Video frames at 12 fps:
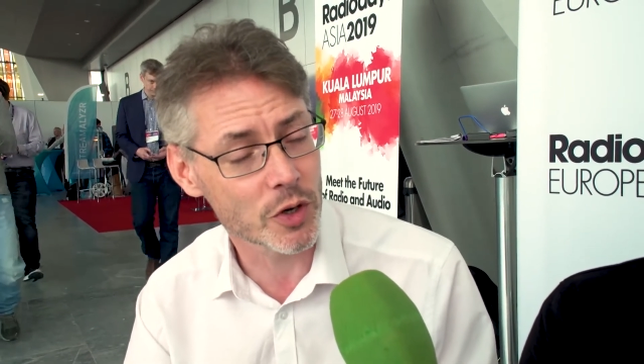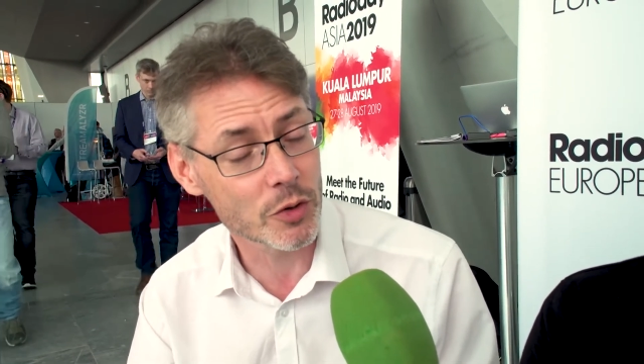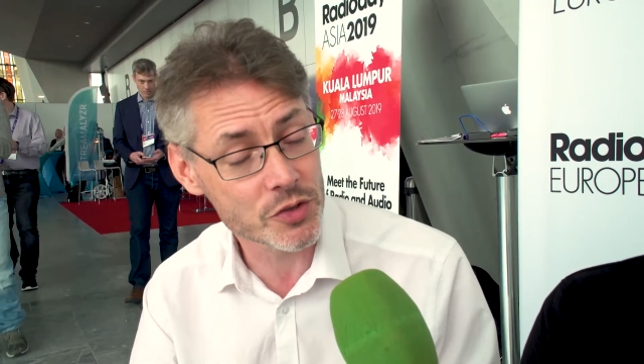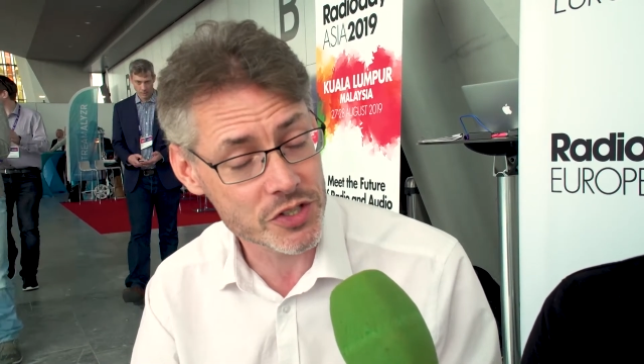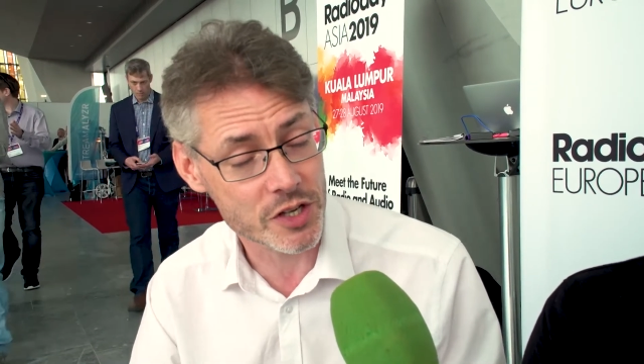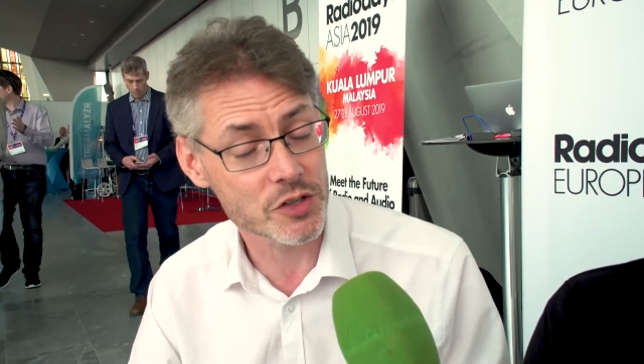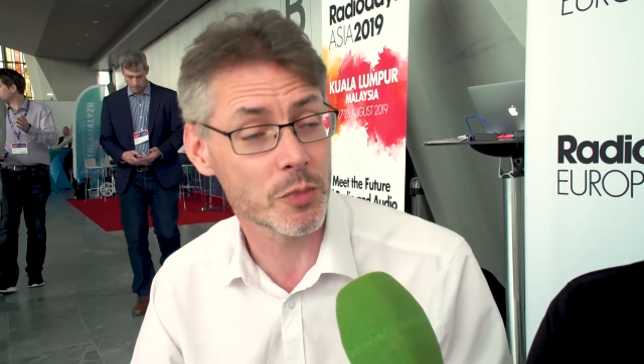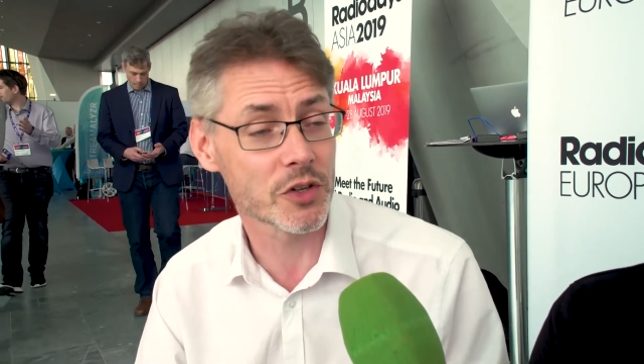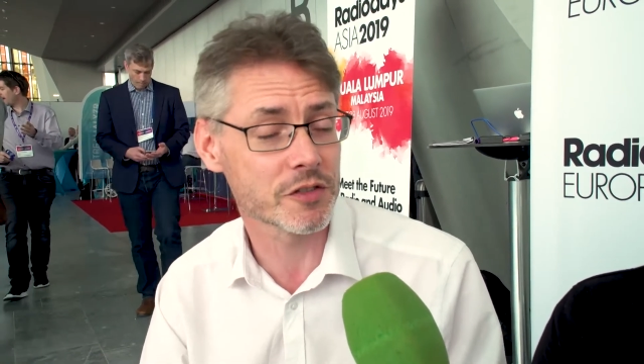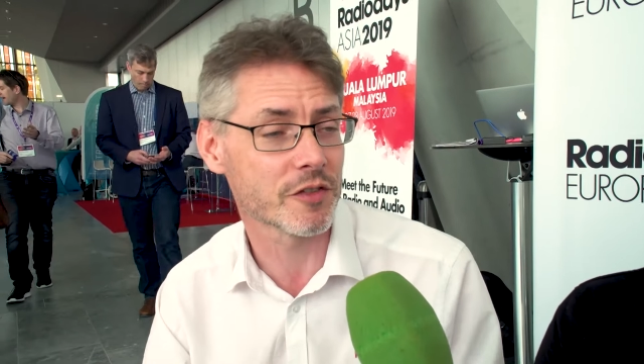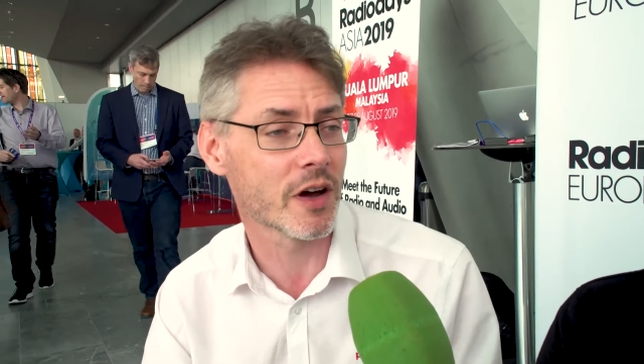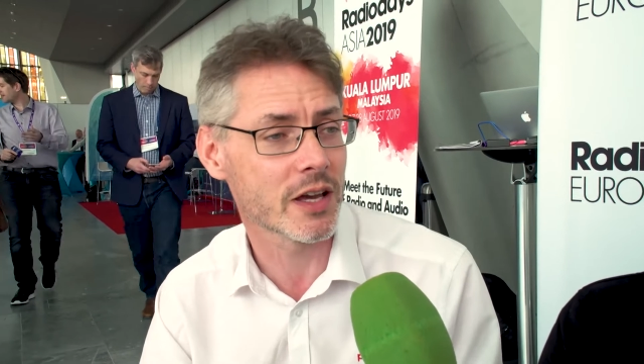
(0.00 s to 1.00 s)
but also
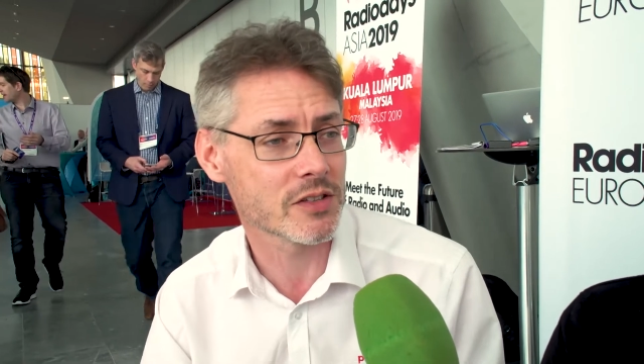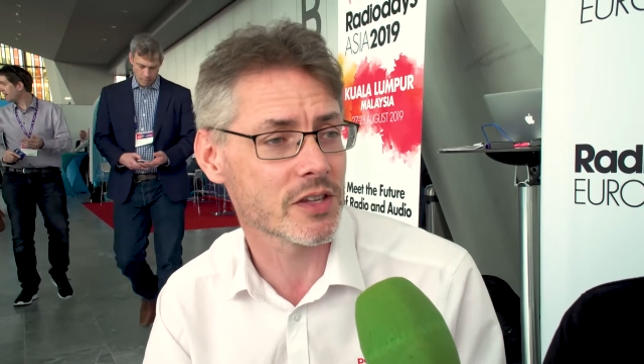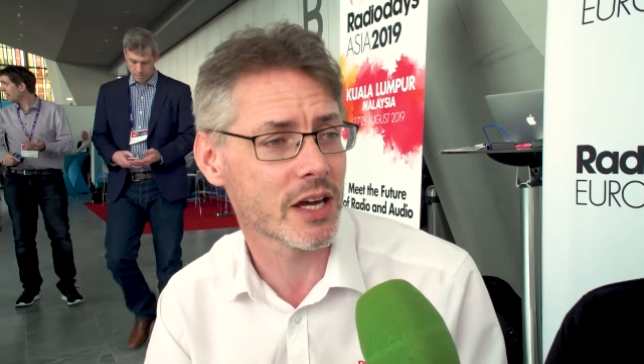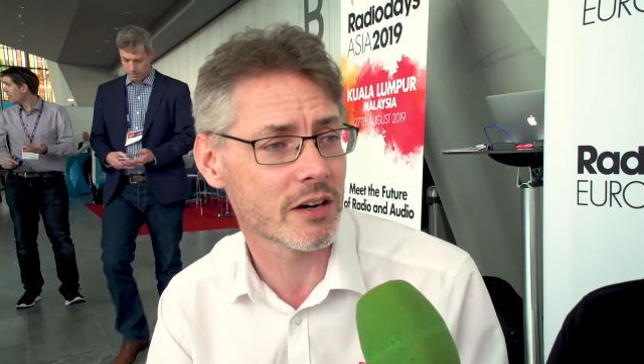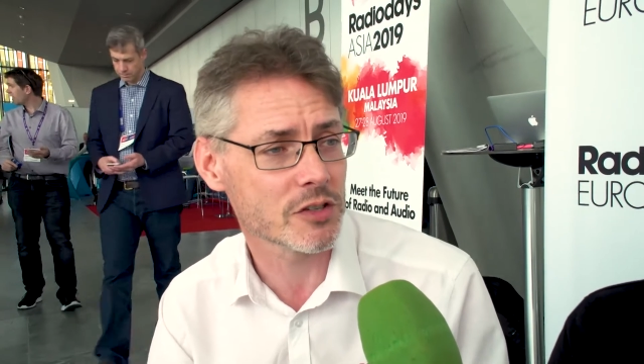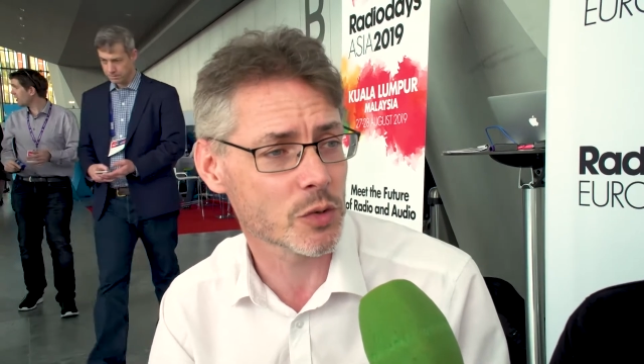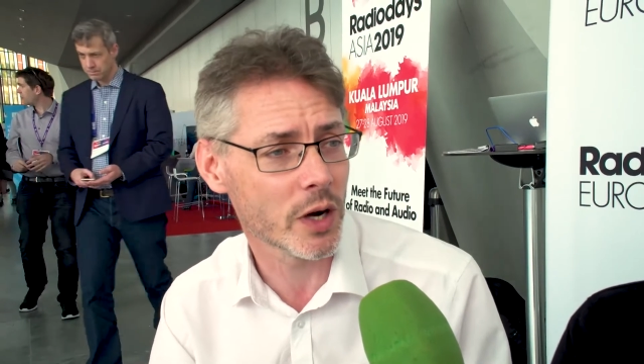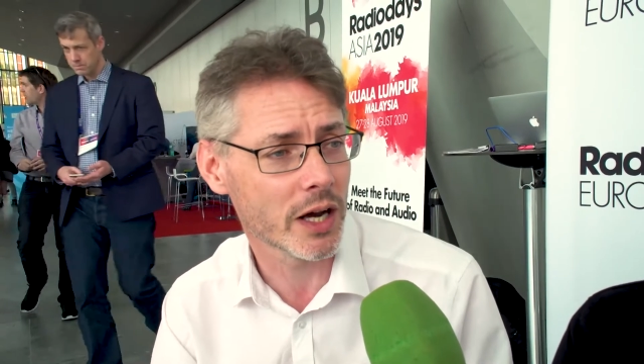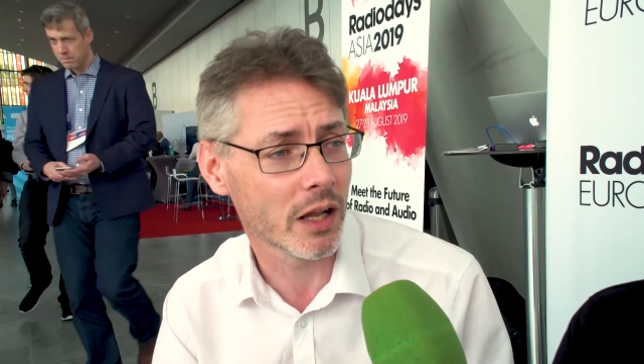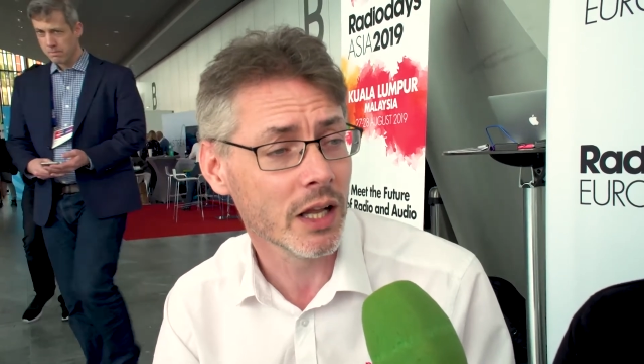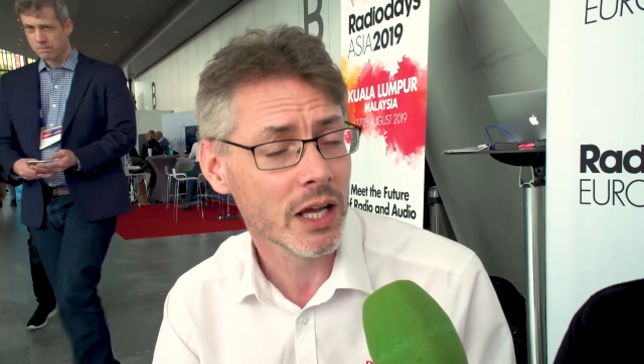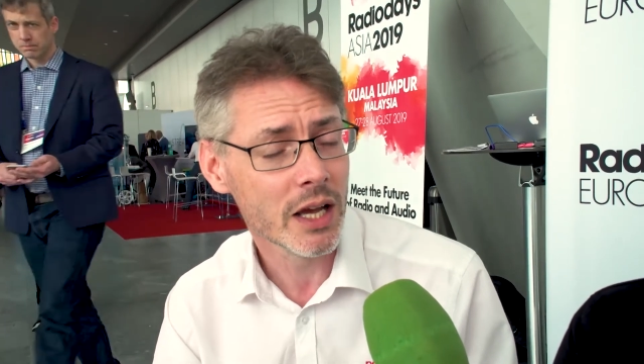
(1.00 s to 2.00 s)
Spotify is there as
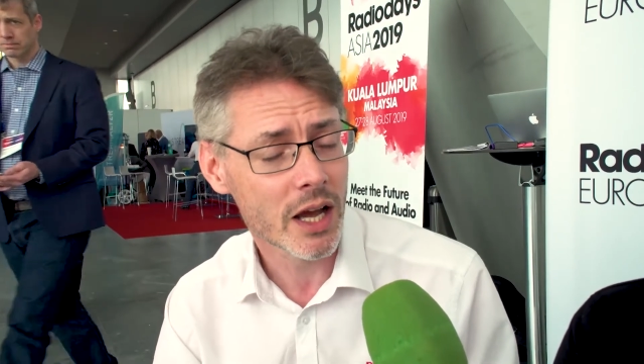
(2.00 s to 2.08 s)
well.